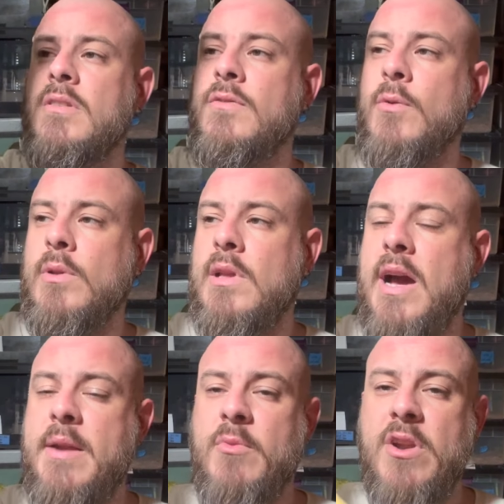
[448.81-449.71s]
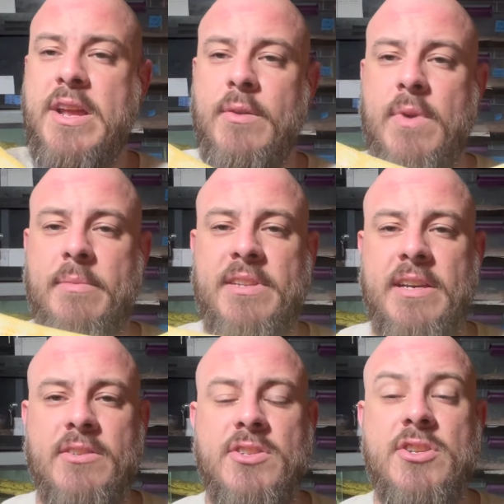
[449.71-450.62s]
for line breeding in
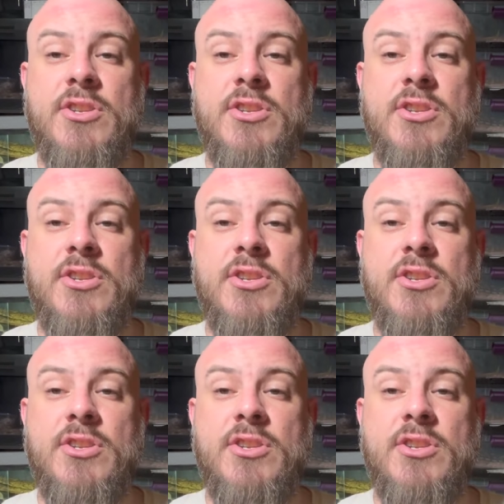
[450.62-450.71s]
reptiles to